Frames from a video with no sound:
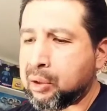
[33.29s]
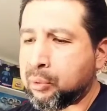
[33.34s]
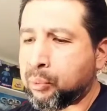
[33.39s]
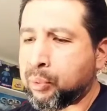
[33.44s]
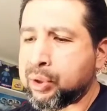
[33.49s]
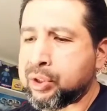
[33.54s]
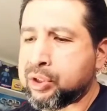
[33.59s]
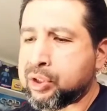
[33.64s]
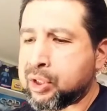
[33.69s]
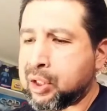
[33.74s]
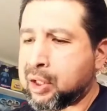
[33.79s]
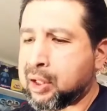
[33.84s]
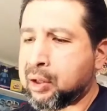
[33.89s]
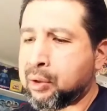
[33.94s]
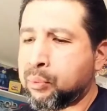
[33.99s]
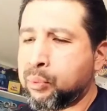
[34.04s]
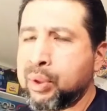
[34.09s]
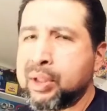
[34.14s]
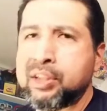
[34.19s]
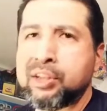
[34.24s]
which
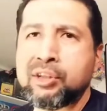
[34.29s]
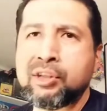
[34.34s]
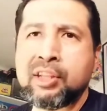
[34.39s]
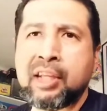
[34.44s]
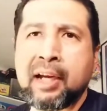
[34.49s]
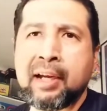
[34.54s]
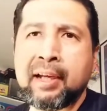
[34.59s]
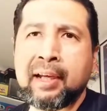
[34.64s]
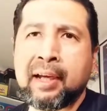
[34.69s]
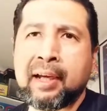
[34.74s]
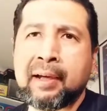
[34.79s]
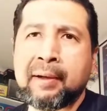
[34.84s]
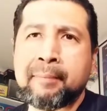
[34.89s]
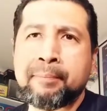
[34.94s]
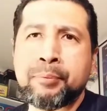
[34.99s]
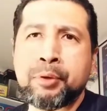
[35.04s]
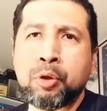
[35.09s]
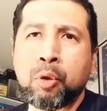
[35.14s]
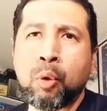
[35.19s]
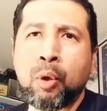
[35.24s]

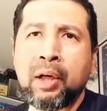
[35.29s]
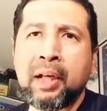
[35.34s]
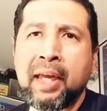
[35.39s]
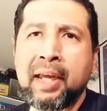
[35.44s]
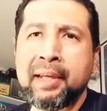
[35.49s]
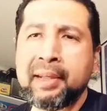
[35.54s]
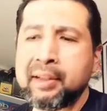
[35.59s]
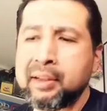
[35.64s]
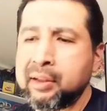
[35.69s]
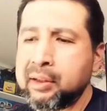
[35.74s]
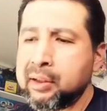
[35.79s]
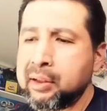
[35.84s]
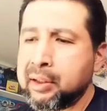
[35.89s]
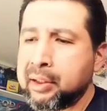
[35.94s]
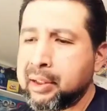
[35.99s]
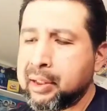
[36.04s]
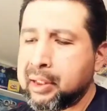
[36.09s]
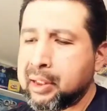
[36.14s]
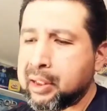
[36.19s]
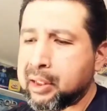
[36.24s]
toy line
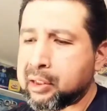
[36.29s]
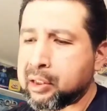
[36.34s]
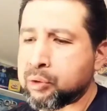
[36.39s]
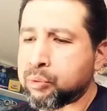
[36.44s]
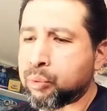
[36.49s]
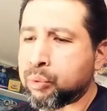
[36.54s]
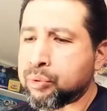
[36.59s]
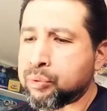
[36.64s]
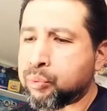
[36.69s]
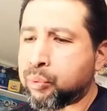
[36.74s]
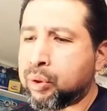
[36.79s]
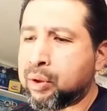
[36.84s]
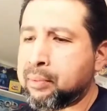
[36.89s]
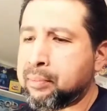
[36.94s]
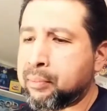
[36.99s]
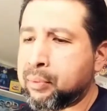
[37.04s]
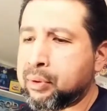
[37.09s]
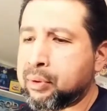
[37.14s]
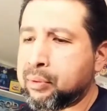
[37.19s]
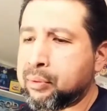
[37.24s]
this was one,
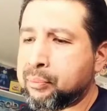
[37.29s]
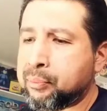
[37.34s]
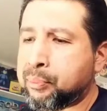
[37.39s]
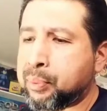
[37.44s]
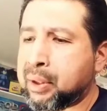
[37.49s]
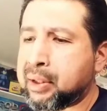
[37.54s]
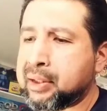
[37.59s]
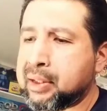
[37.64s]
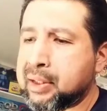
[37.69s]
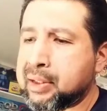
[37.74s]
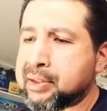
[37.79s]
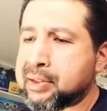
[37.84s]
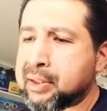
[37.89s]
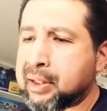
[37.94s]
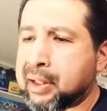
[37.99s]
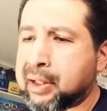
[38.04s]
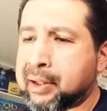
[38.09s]
but this